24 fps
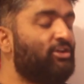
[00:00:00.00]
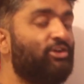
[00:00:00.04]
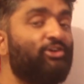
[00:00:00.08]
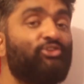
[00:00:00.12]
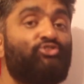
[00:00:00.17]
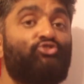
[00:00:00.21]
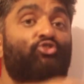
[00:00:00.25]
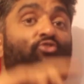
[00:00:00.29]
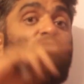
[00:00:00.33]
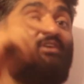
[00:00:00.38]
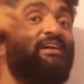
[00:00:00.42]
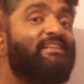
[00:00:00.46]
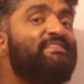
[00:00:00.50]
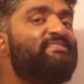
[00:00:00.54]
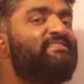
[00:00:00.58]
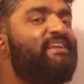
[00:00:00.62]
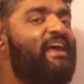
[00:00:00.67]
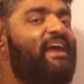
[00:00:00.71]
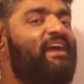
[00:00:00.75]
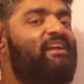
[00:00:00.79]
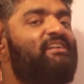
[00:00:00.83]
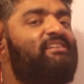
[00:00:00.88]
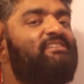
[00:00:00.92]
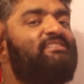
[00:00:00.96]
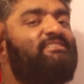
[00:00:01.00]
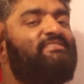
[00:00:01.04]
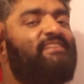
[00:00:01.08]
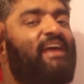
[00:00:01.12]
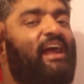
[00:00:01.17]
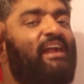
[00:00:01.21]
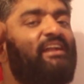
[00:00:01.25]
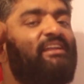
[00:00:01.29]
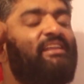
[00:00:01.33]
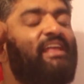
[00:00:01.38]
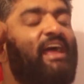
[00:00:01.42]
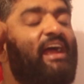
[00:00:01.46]
So once I
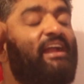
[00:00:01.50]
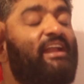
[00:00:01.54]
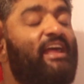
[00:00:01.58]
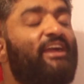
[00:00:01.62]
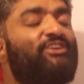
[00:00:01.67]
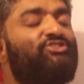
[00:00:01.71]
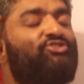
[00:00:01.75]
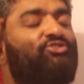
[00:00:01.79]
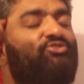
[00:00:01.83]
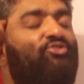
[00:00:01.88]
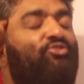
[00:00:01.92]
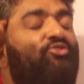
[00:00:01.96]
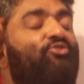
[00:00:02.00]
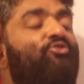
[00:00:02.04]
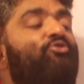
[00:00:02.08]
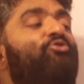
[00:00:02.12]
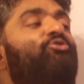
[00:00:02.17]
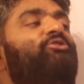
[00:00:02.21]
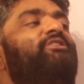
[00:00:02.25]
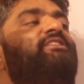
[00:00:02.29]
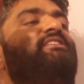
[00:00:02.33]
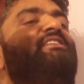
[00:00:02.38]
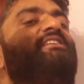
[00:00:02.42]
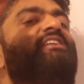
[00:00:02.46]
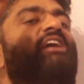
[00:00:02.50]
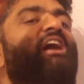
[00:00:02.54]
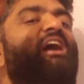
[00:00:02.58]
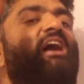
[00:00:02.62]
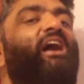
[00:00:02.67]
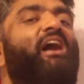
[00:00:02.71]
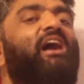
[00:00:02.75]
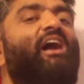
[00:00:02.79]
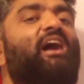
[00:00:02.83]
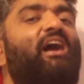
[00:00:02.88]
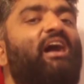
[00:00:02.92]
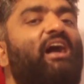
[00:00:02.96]
understand that, I should go, oh
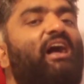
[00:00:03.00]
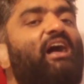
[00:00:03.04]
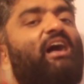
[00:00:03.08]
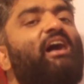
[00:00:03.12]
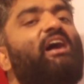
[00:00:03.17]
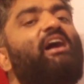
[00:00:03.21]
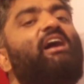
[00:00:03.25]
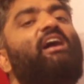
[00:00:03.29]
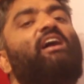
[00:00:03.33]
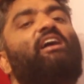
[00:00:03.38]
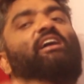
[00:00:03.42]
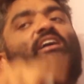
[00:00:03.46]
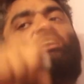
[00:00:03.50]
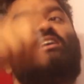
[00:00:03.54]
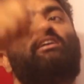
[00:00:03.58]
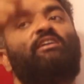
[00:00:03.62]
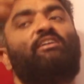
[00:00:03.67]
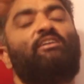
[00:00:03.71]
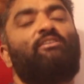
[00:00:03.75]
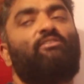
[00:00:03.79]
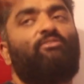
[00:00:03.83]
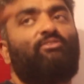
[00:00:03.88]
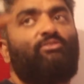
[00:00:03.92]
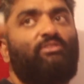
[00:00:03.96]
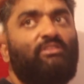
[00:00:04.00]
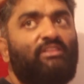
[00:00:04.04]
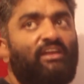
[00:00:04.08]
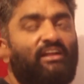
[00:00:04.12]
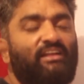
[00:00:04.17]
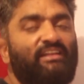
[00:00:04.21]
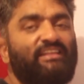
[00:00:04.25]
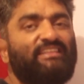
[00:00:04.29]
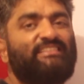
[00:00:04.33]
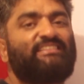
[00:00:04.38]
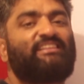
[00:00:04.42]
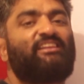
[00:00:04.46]
yeah, the
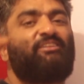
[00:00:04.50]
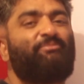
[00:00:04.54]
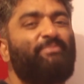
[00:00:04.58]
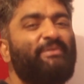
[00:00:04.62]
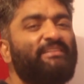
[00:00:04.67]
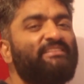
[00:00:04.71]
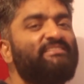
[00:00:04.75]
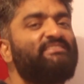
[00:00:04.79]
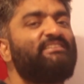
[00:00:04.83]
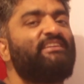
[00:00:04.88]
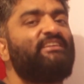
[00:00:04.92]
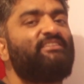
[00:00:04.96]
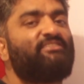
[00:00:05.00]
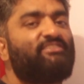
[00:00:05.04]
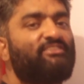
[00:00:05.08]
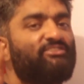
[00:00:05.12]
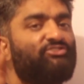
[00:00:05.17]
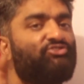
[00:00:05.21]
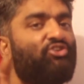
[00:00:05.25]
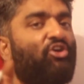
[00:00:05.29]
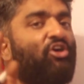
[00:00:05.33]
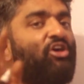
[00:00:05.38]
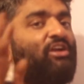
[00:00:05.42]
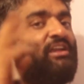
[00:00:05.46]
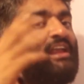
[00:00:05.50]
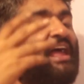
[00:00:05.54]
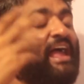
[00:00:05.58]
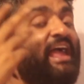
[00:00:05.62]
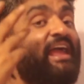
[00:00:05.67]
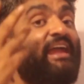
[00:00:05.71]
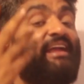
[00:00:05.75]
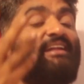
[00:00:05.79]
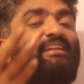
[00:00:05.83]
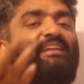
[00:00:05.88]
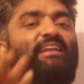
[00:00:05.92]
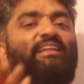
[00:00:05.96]
discrepancy is resolved.
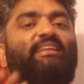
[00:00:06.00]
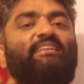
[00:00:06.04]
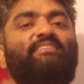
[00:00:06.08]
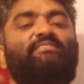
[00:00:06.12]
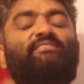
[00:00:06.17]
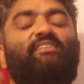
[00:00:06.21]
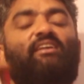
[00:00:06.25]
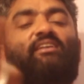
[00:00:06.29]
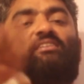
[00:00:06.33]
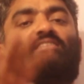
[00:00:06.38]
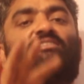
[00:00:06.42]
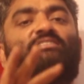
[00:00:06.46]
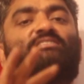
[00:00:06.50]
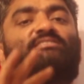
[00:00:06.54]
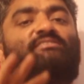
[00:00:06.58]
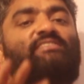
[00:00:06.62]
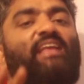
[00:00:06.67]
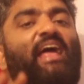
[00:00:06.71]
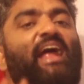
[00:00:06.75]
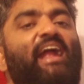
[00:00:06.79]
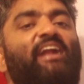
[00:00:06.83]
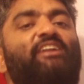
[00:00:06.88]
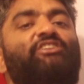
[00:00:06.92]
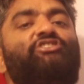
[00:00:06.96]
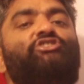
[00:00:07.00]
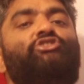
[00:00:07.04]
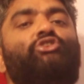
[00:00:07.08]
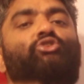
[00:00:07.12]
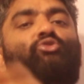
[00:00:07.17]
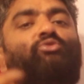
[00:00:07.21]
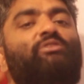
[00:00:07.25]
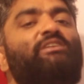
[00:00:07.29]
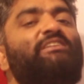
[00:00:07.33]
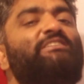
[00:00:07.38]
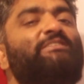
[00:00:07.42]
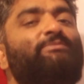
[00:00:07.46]
I at least understand
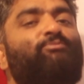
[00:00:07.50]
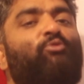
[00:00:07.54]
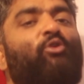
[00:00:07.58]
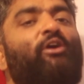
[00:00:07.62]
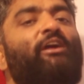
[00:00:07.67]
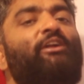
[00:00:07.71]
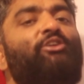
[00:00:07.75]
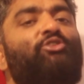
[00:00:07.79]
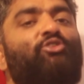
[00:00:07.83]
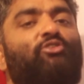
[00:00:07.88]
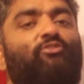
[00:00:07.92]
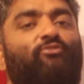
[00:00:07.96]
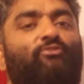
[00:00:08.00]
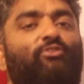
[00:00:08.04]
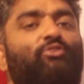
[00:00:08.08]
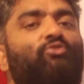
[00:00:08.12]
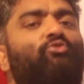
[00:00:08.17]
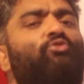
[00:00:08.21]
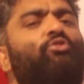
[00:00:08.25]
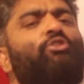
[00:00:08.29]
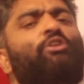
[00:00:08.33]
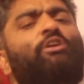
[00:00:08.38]
Judith's point of view.